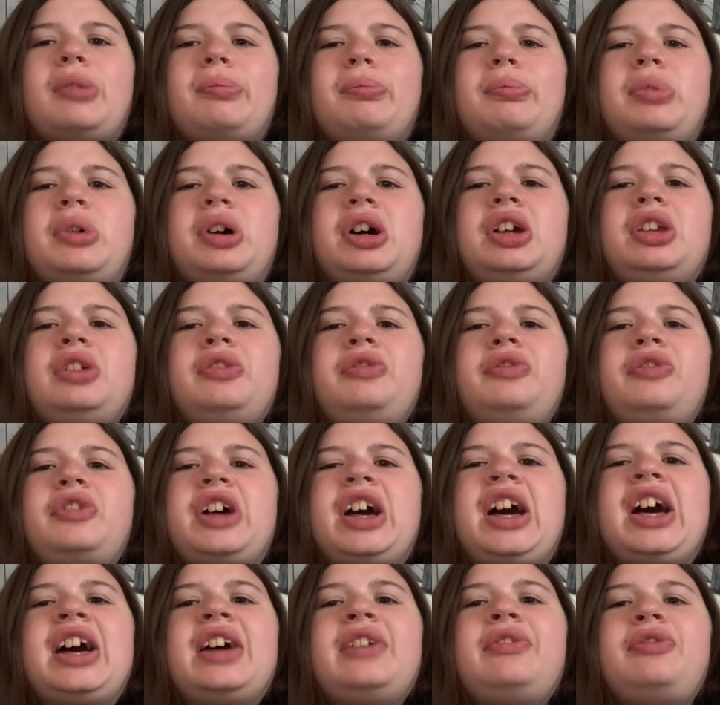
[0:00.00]

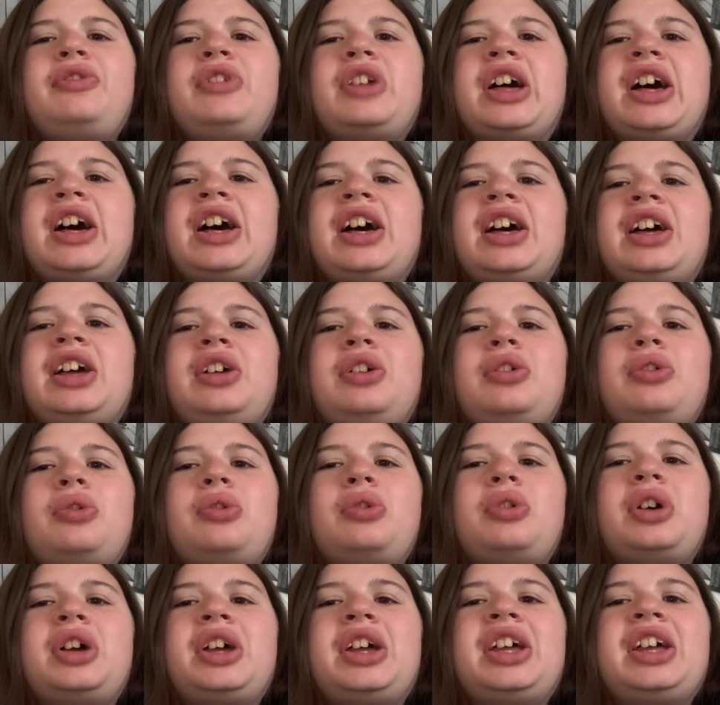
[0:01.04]
Butterfly, fly
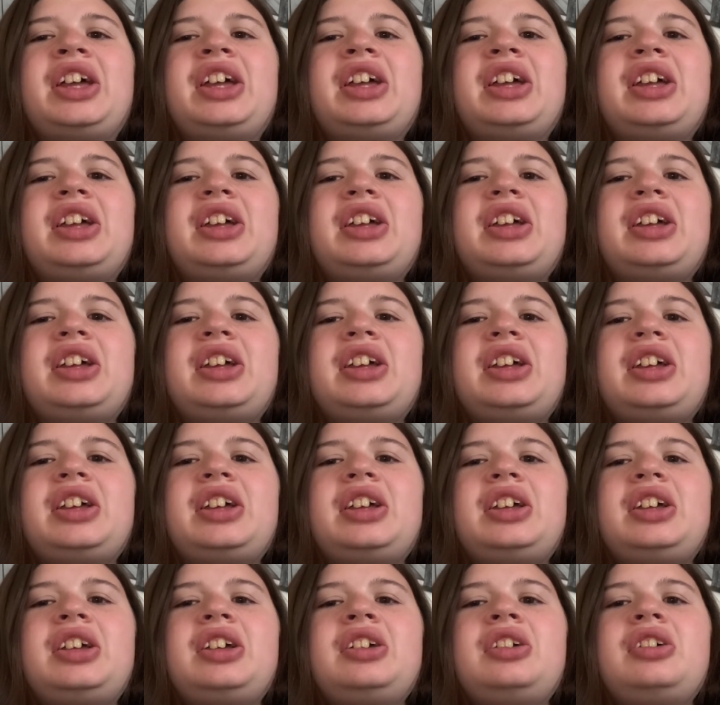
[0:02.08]

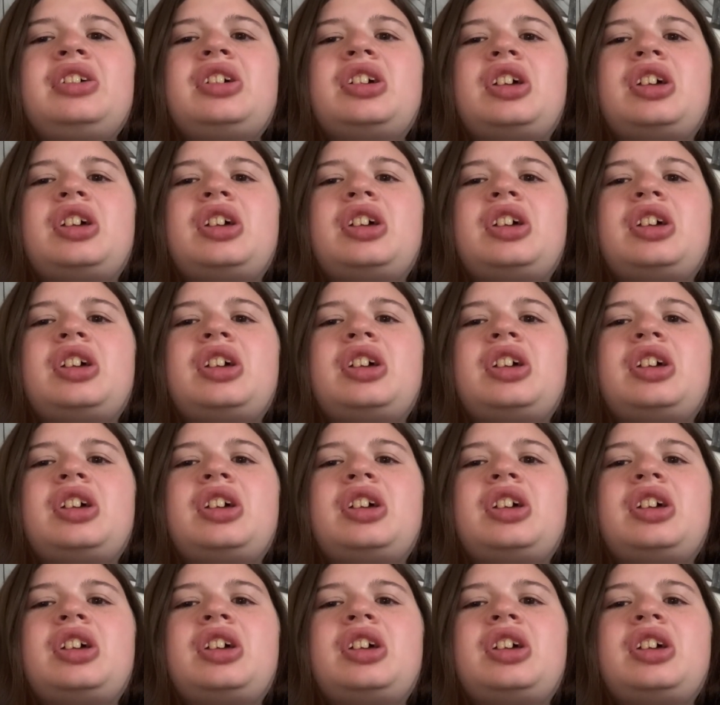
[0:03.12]
away.